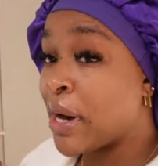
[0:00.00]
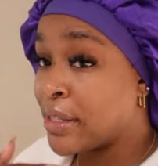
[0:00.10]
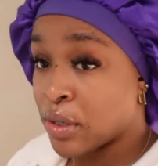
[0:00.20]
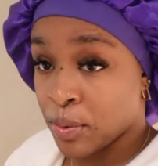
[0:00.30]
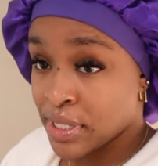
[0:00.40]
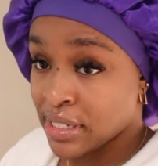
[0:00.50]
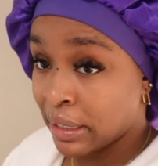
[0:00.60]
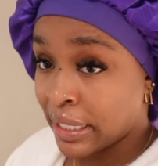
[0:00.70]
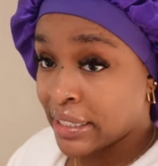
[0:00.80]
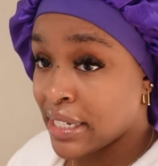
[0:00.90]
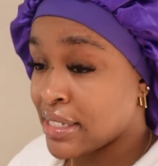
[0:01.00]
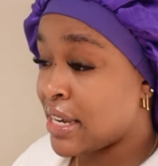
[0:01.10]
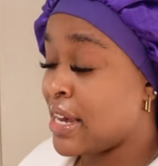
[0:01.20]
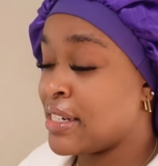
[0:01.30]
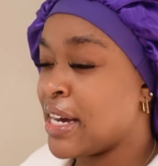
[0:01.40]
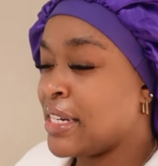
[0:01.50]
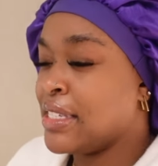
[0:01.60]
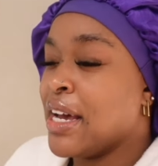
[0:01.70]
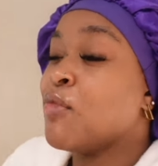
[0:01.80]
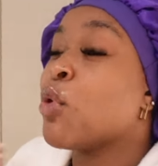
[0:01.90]
but I don't want to sound like this, and I
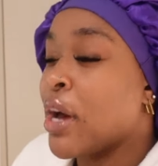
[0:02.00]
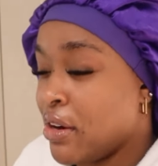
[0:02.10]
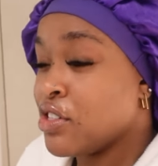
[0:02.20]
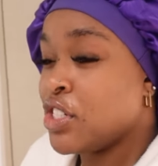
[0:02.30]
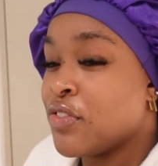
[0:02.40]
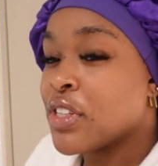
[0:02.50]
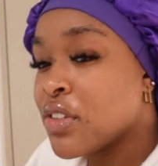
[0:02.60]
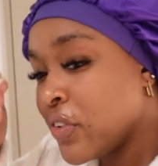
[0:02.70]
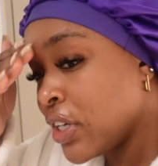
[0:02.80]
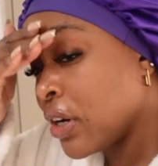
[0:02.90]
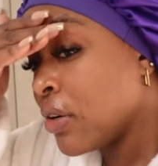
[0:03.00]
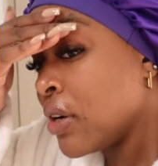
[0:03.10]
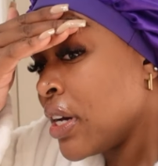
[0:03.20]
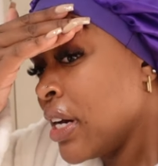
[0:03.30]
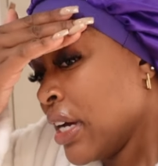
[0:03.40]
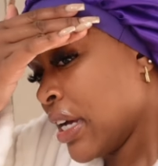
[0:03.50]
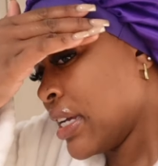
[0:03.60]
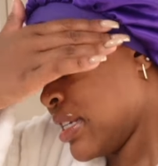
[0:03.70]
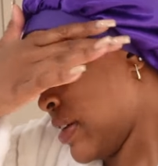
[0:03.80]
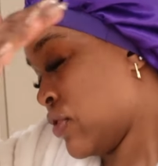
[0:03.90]
need to have more energy for this video
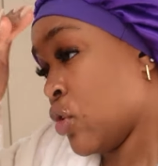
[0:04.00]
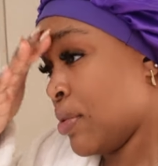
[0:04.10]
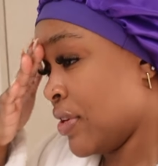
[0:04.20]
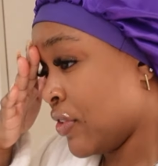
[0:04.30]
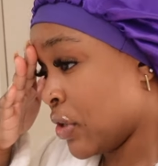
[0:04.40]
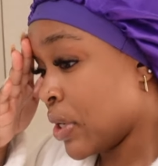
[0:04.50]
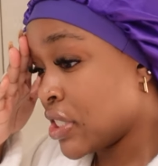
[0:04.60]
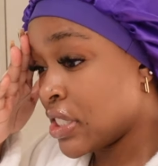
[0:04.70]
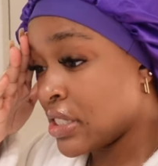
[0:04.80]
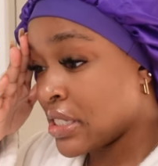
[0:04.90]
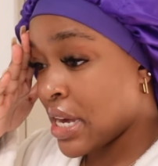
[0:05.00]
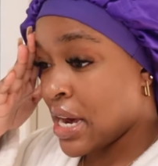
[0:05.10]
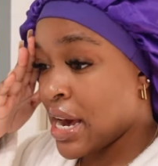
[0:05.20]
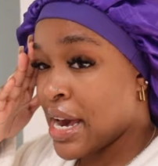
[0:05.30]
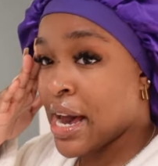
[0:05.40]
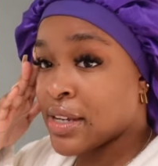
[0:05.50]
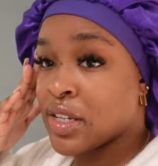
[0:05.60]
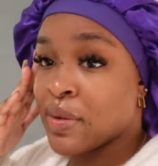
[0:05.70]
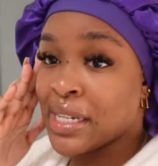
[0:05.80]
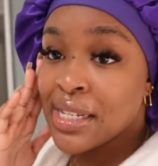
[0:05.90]
because I have so many of your questions that I asked
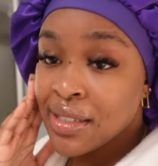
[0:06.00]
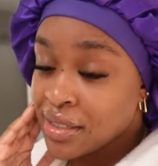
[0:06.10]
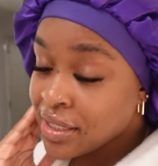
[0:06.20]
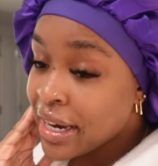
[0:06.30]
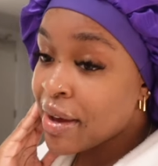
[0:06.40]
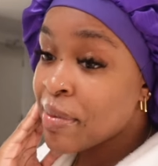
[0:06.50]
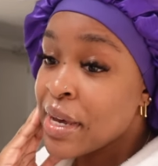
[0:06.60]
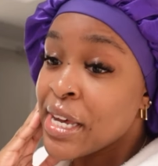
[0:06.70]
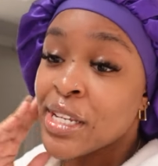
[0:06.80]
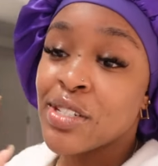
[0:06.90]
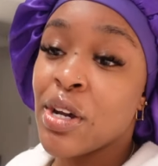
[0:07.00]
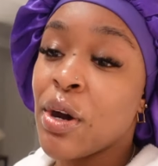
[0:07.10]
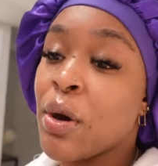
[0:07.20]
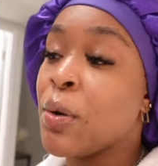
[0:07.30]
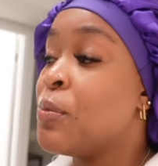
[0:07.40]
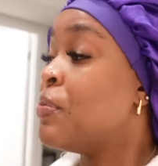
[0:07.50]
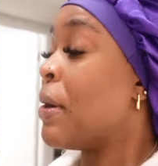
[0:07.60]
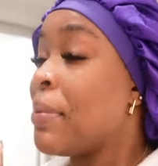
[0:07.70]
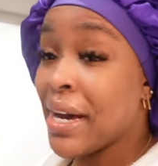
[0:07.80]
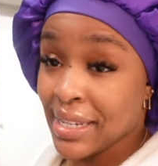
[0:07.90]
on my Instagram. So
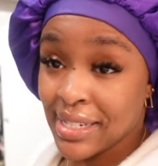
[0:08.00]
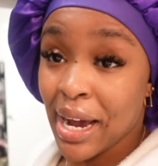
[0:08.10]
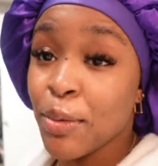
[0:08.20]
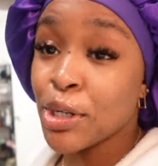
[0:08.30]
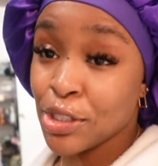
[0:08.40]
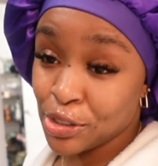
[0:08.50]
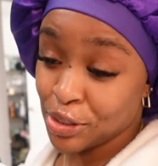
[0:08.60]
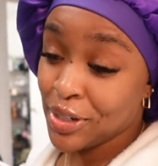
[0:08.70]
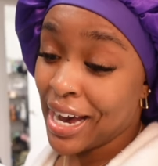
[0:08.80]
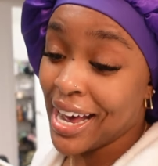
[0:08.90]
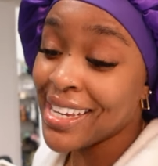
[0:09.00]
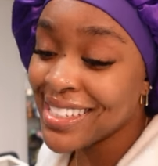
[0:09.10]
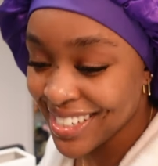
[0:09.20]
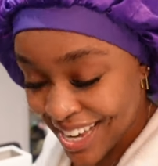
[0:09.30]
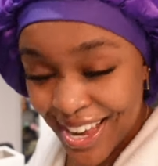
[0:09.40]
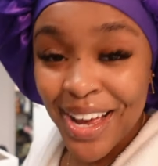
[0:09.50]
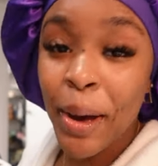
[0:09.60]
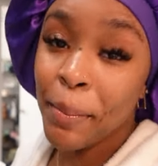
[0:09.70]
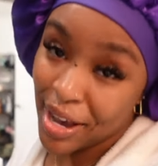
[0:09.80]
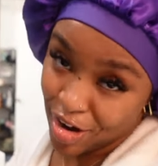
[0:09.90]
but I wanted to show you guys my